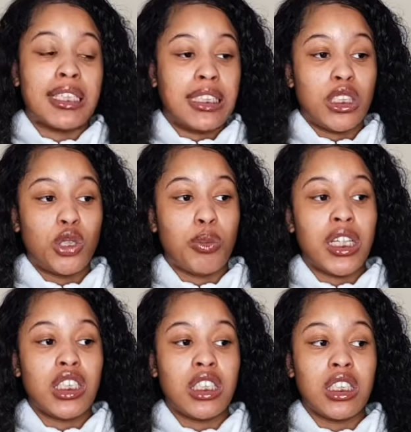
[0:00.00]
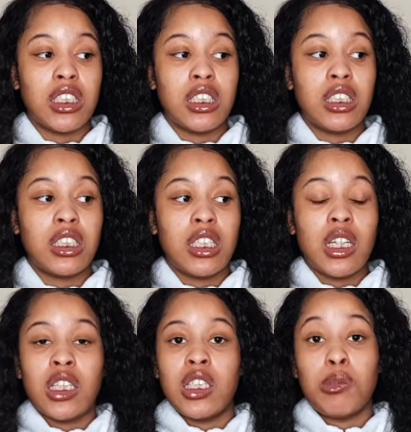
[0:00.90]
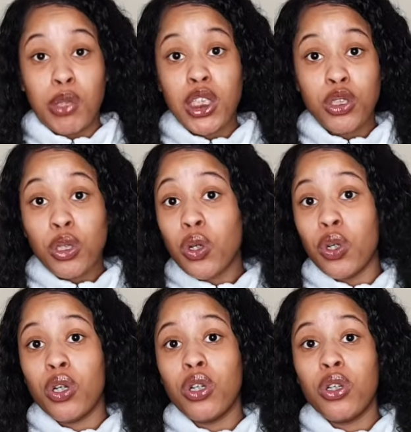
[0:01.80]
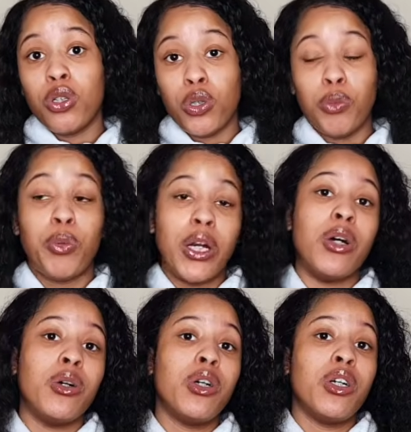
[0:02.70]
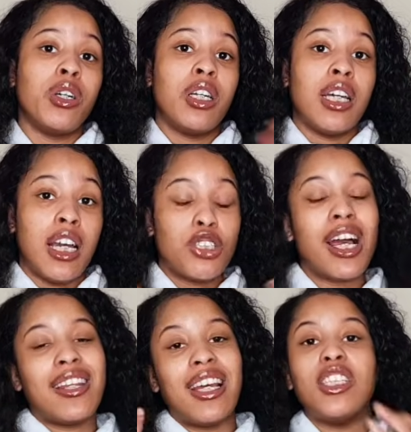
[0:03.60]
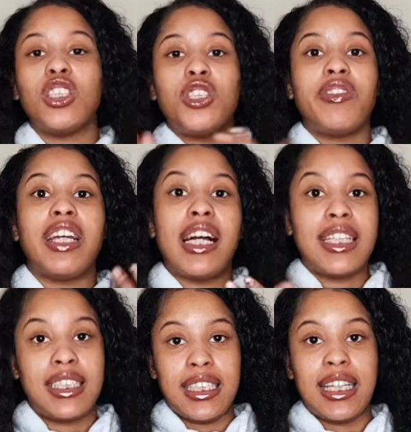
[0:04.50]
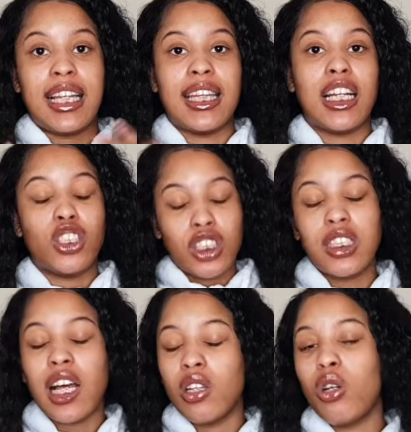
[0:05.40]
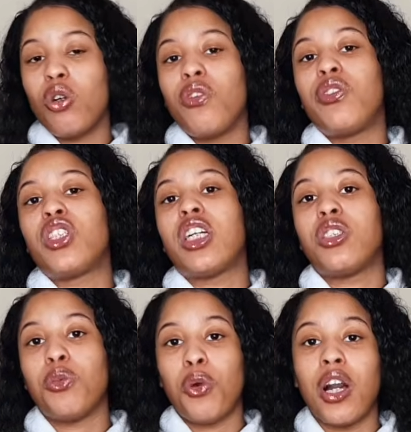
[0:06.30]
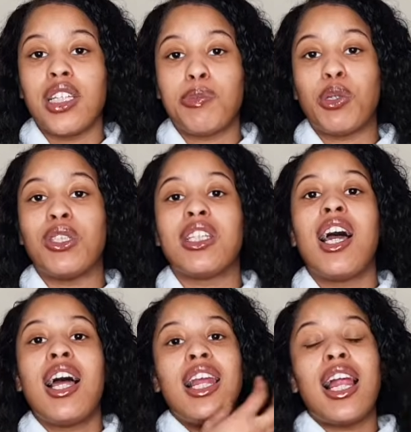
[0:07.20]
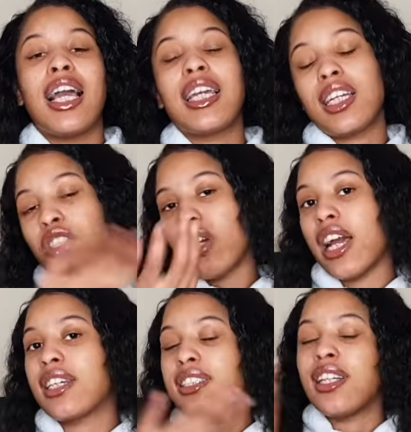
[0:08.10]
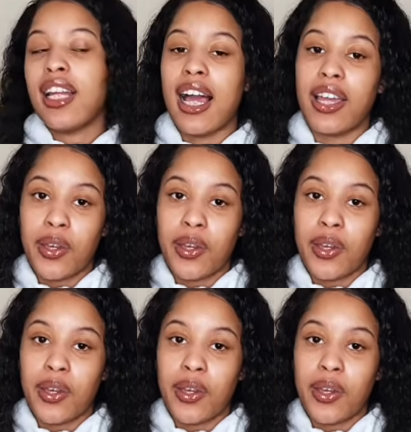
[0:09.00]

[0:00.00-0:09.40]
situations, be sure you will attract that into your reality. And that's just how the law of attraction works, because like attracts like.